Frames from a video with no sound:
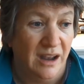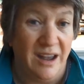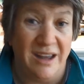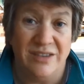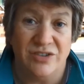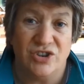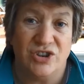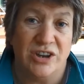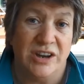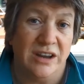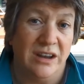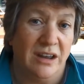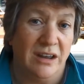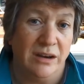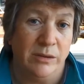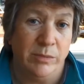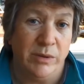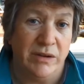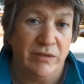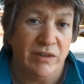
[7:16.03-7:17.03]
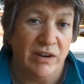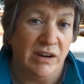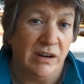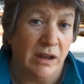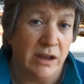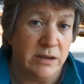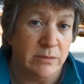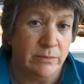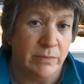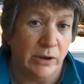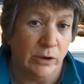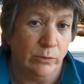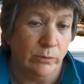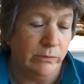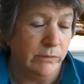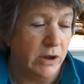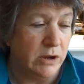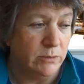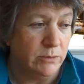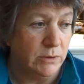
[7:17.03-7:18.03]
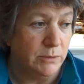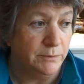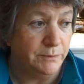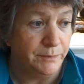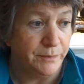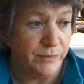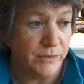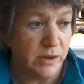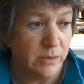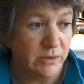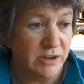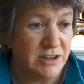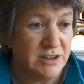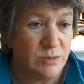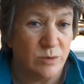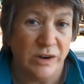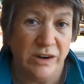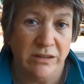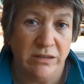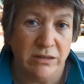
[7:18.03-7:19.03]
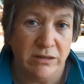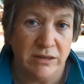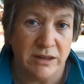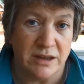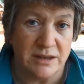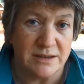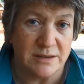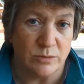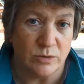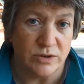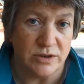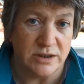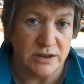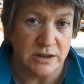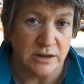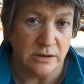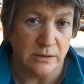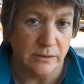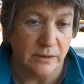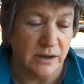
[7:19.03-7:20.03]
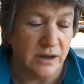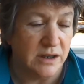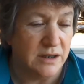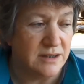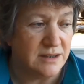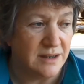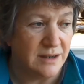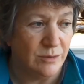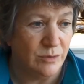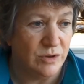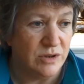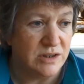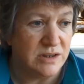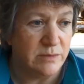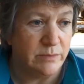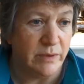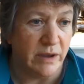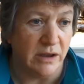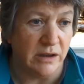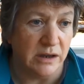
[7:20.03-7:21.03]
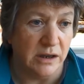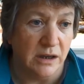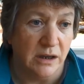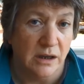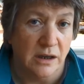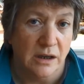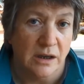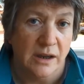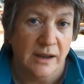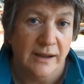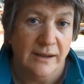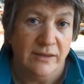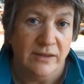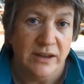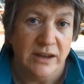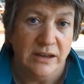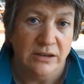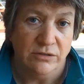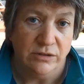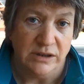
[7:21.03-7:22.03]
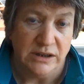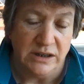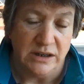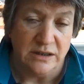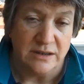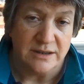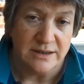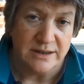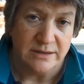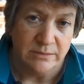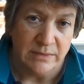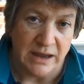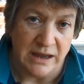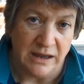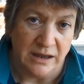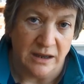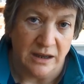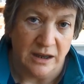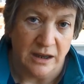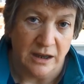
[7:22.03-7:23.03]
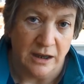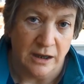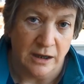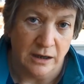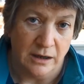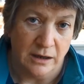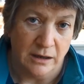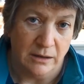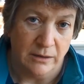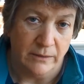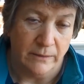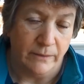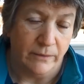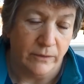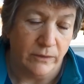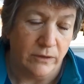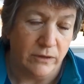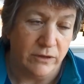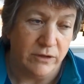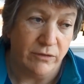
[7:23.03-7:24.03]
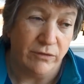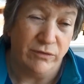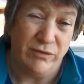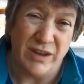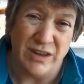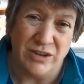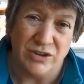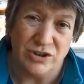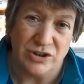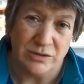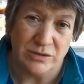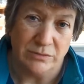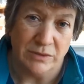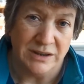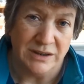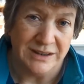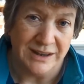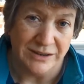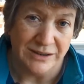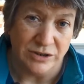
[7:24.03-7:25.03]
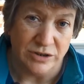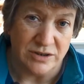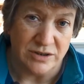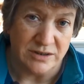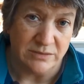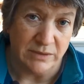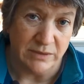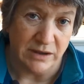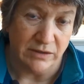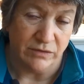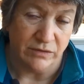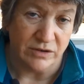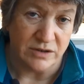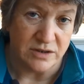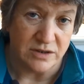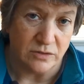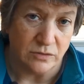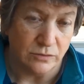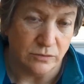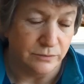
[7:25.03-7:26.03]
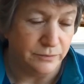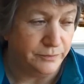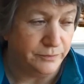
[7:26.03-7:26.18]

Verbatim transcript: Actually, I had a bit of a light bulb moment, because one of the things I want to do is I want to buy the ingredients to make uh, the fudge that my dad used to make for us all.